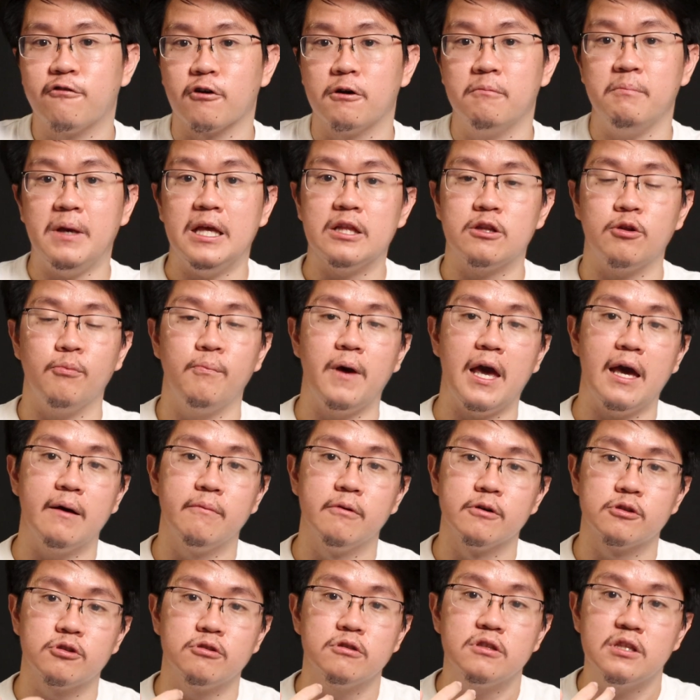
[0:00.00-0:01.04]
for me to be
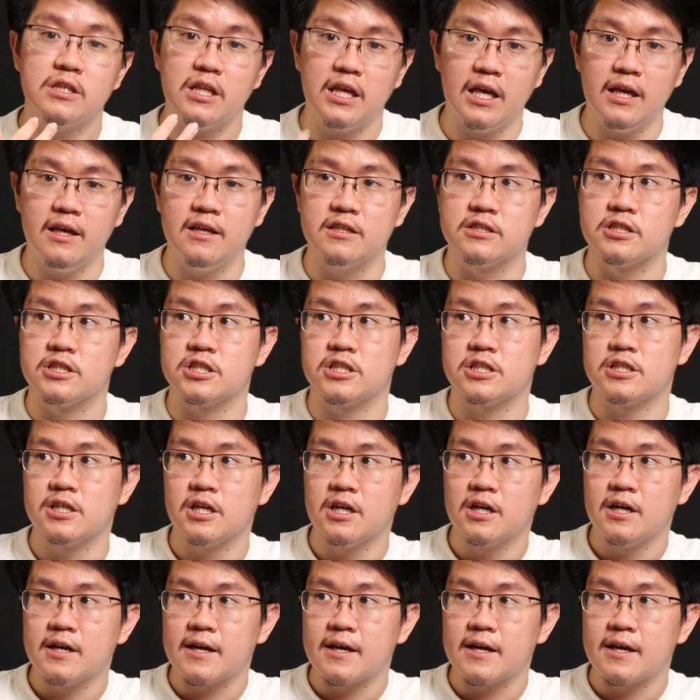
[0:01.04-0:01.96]
able to teach